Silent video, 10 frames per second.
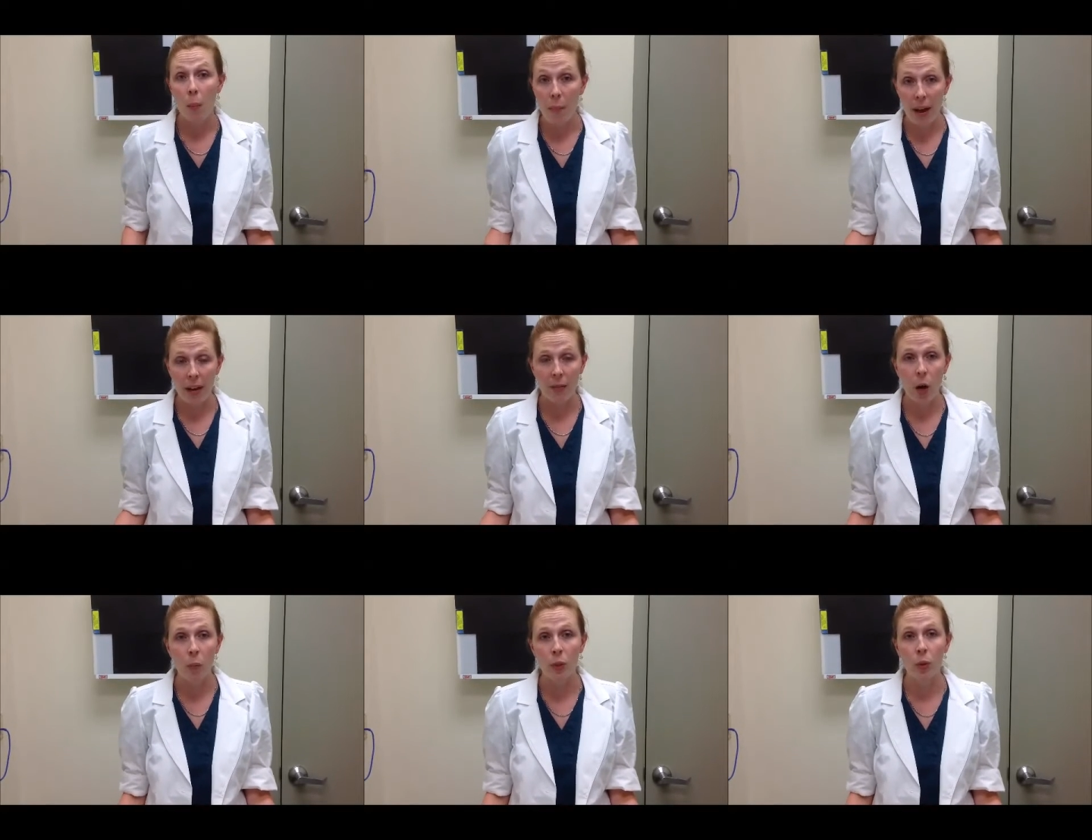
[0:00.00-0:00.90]
may have
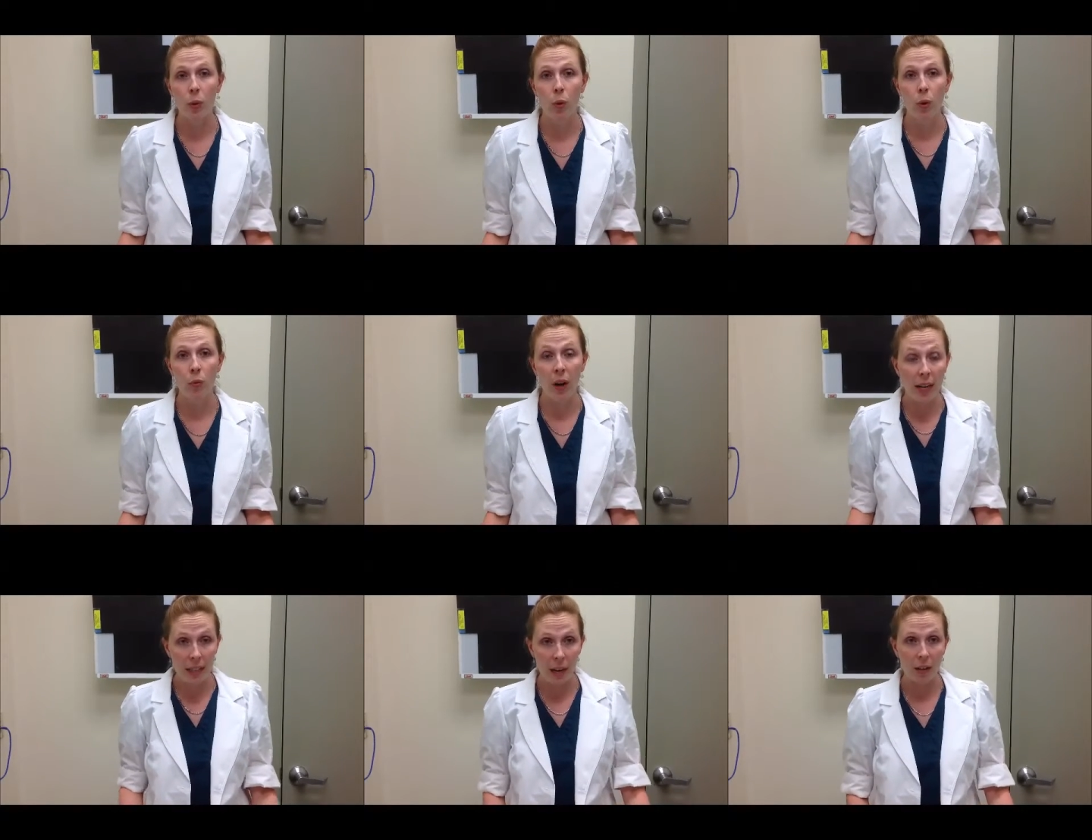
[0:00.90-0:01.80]
helped to
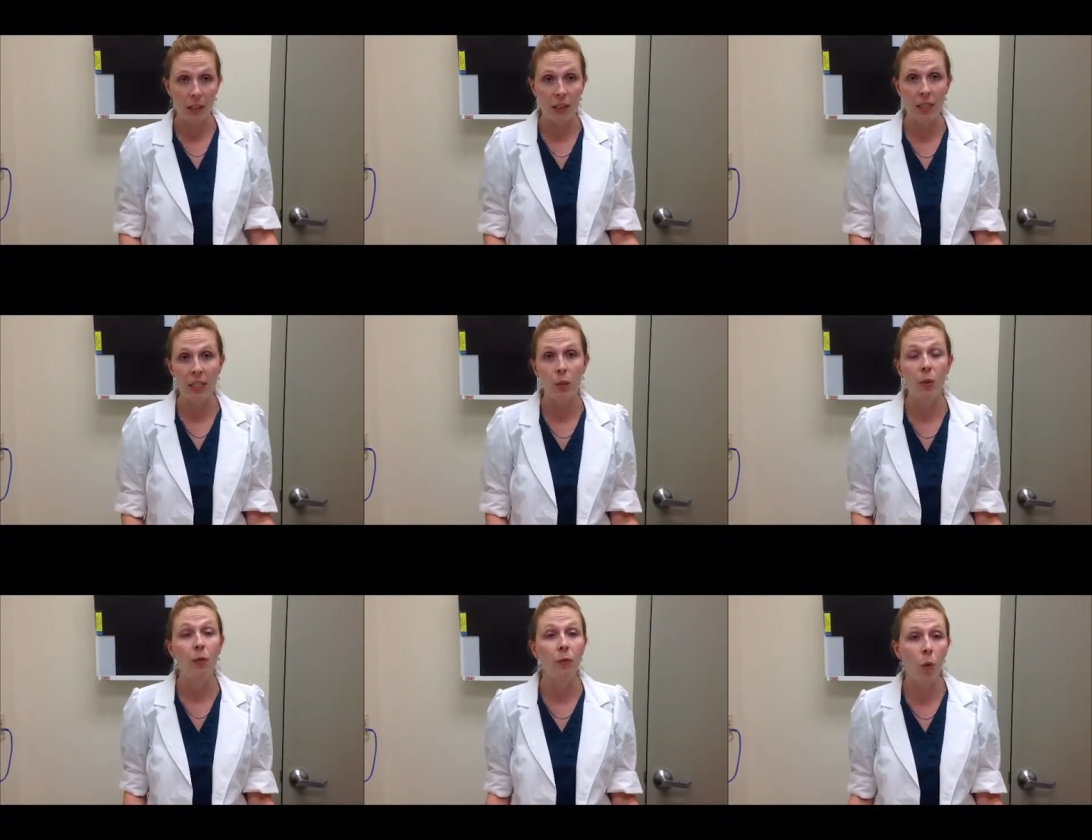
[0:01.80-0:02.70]
find out the disease
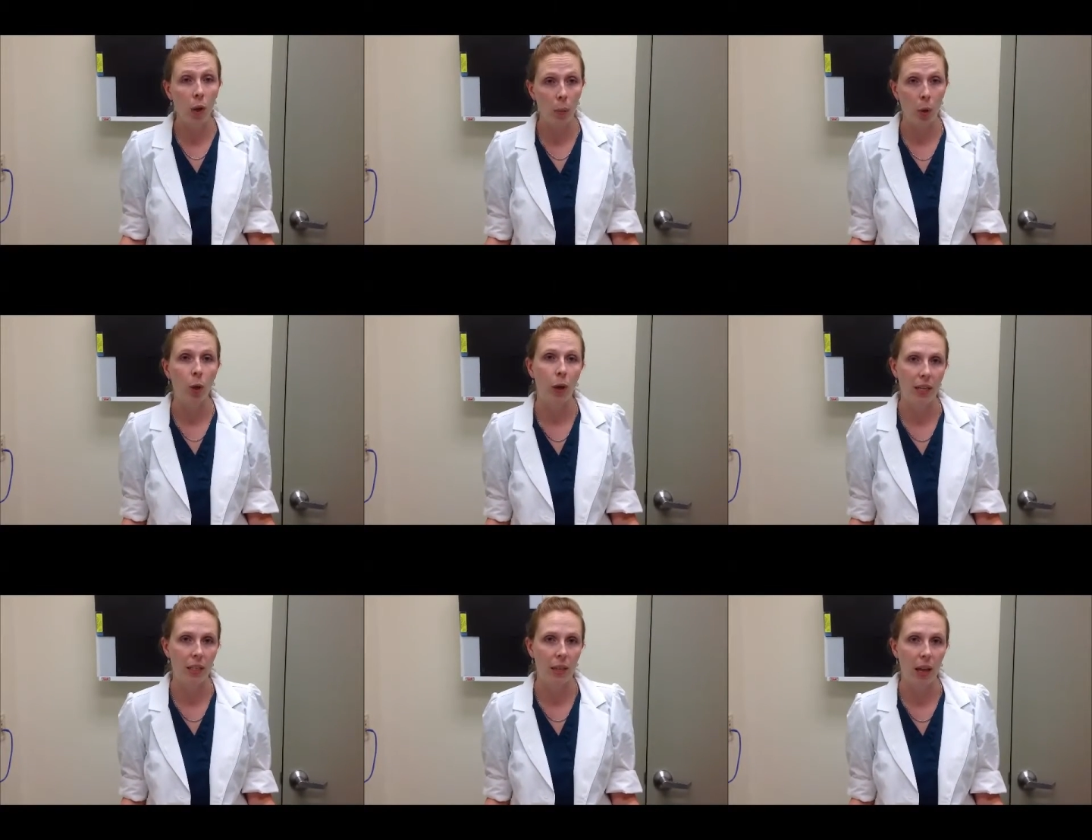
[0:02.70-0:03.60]
before it
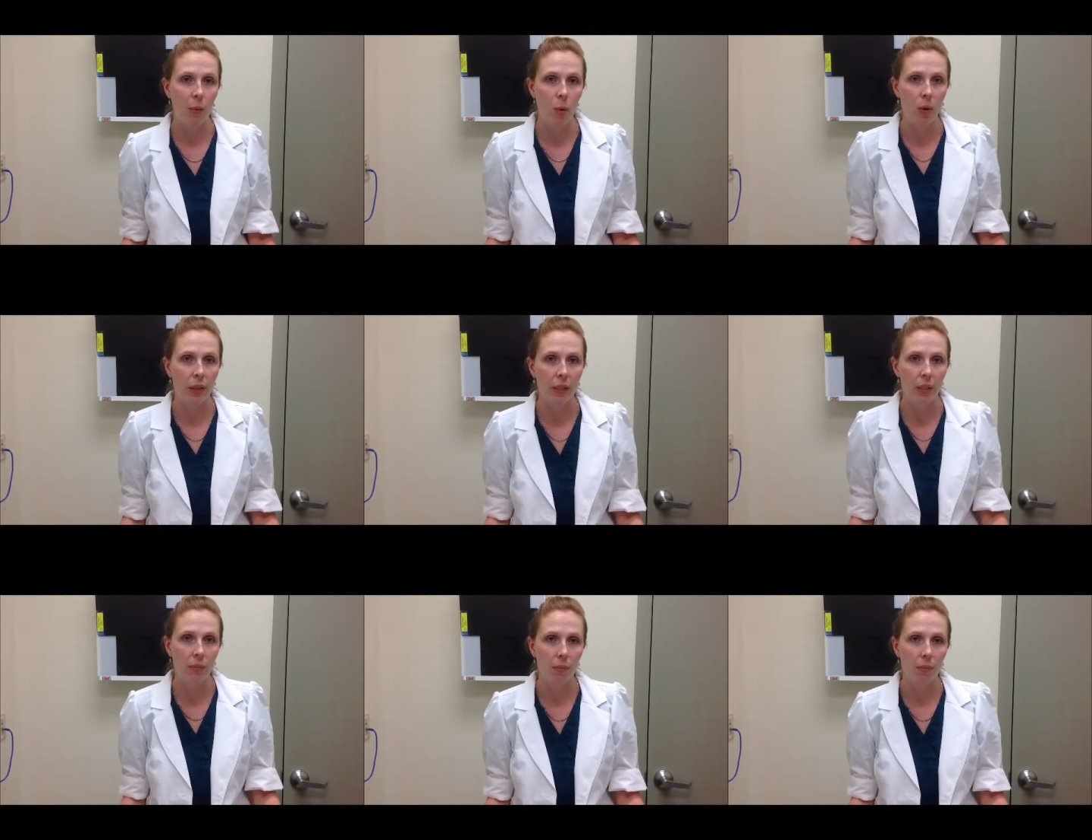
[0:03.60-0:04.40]
progressed to that point.